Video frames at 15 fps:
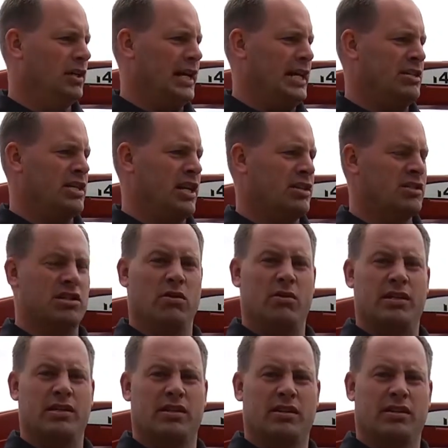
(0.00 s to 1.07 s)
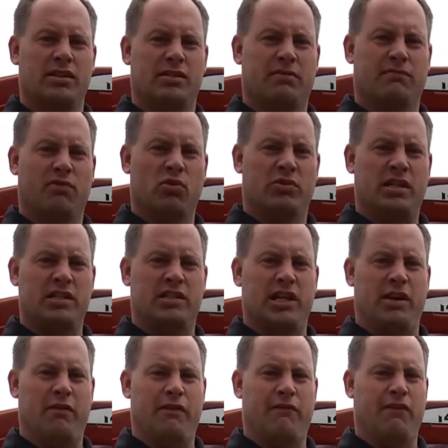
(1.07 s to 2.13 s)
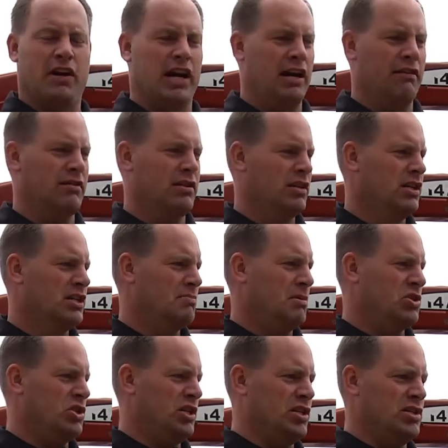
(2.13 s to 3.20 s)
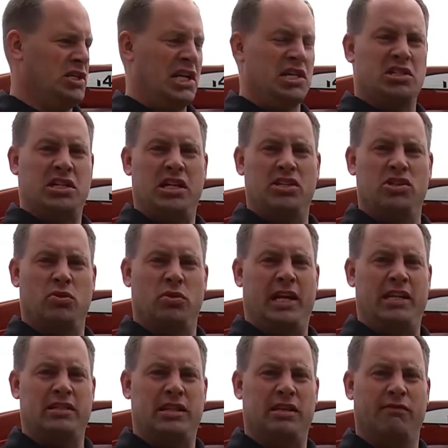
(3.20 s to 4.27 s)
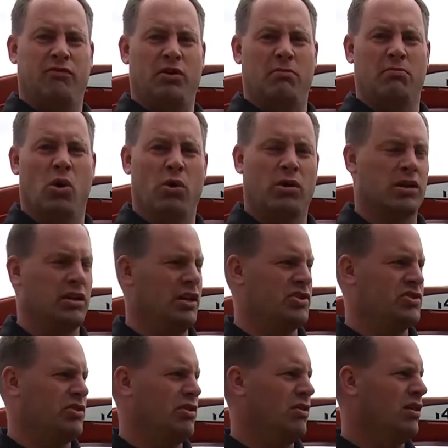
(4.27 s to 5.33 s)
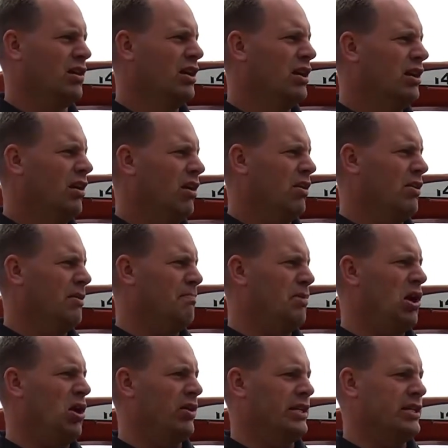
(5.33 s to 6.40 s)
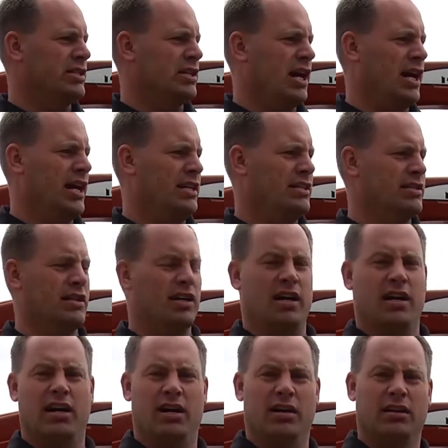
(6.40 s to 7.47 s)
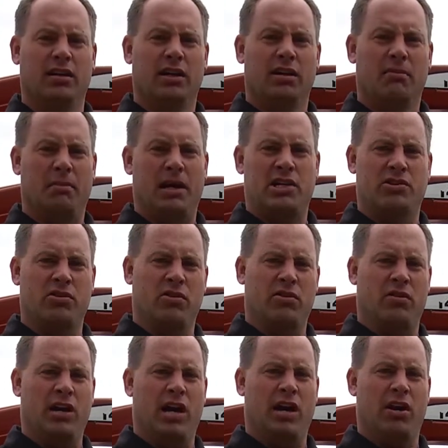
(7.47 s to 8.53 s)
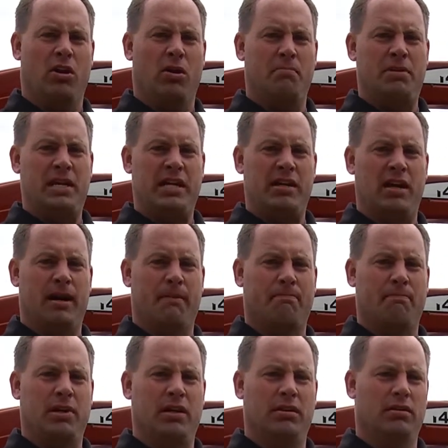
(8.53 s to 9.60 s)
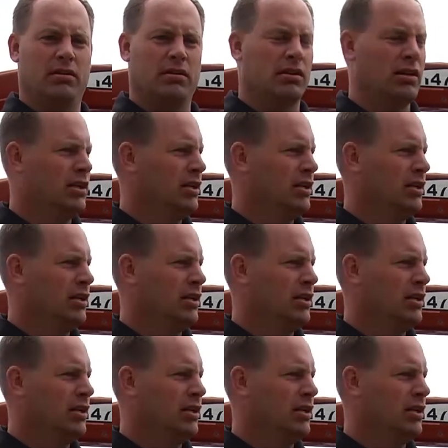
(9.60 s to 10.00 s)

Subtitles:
HS series, on these 1475, especially a 16 to an 18-foot mower conditioner, are the poly sides. Make sure they're not all beat up and